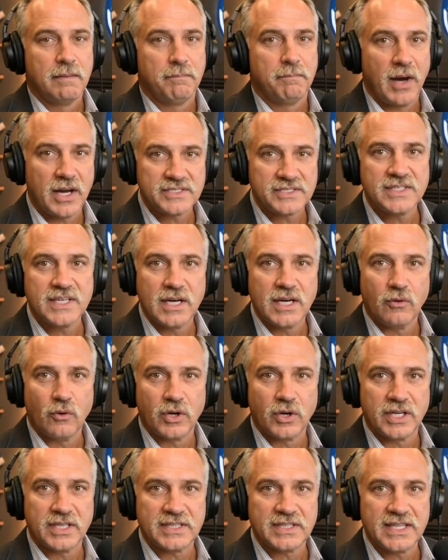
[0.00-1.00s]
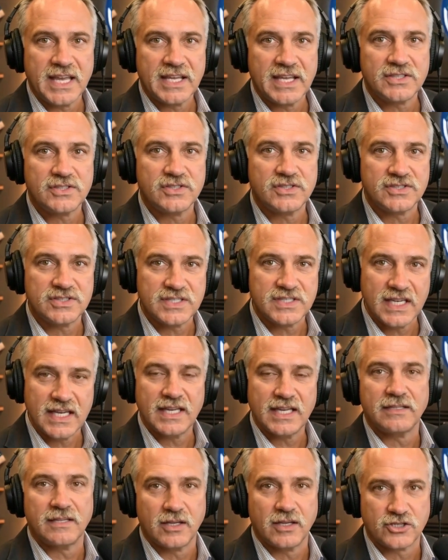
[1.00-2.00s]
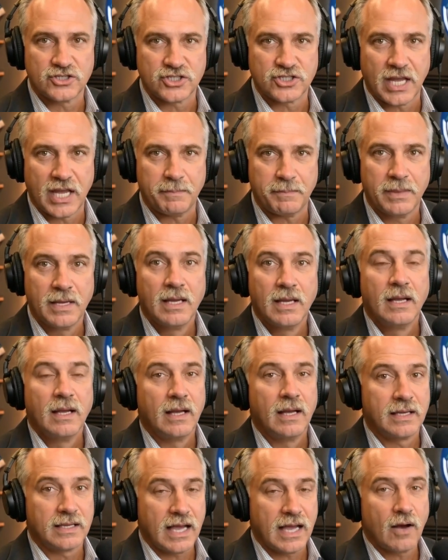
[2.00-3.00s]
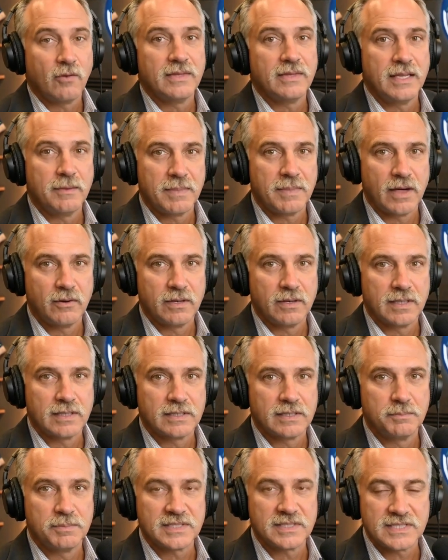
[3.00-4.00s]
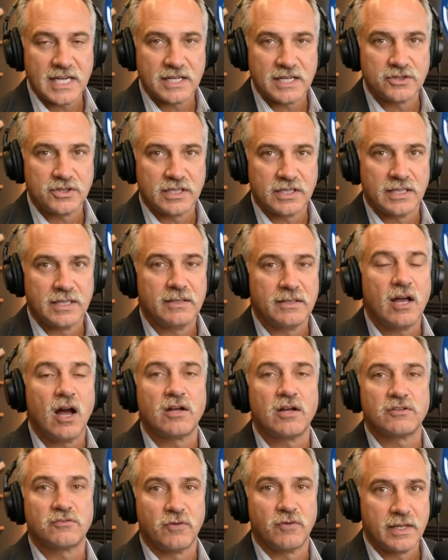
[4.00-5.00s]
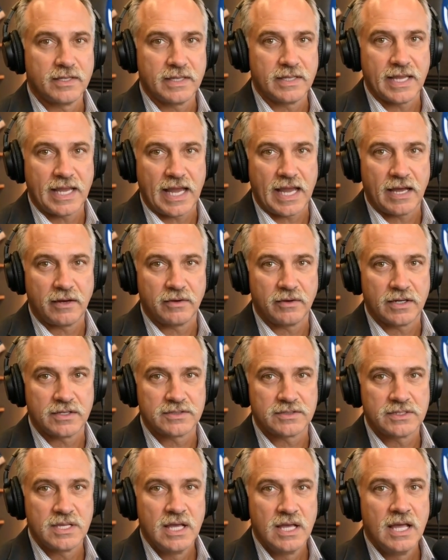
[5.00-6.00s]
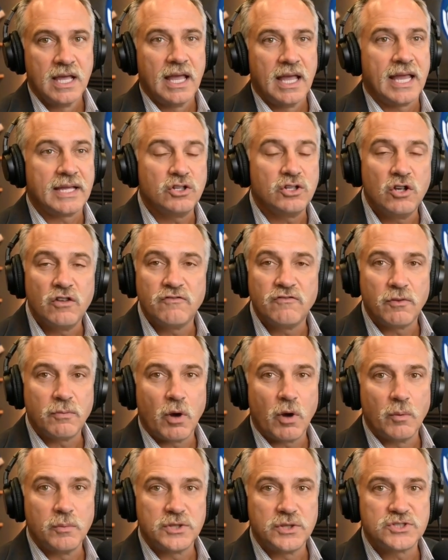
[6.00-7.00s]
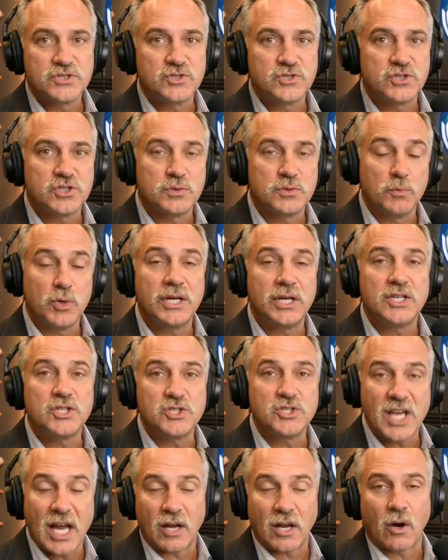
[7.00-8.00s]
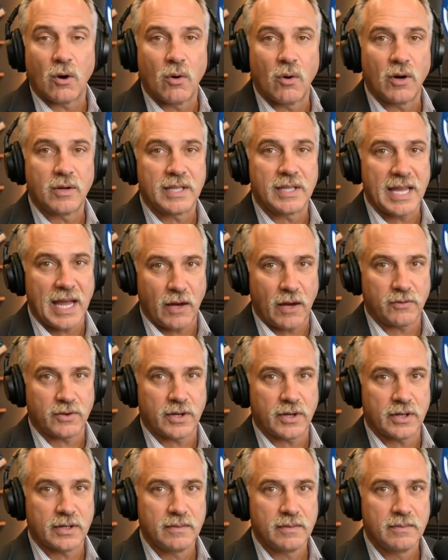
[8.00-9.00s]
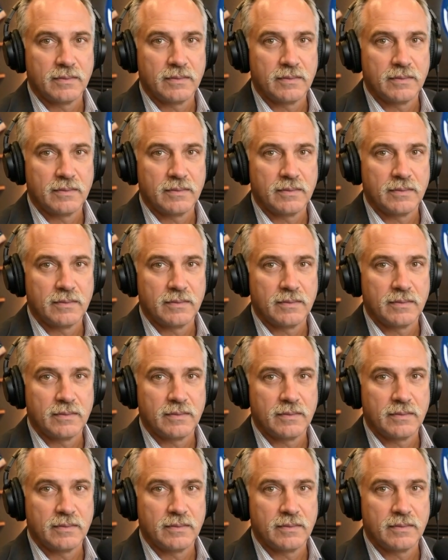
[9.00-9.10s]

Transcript: Bosnia were content to sit in their shape, allow the Americans possession in non-threatening areas, and look for moments to spring Dzeko on the counter.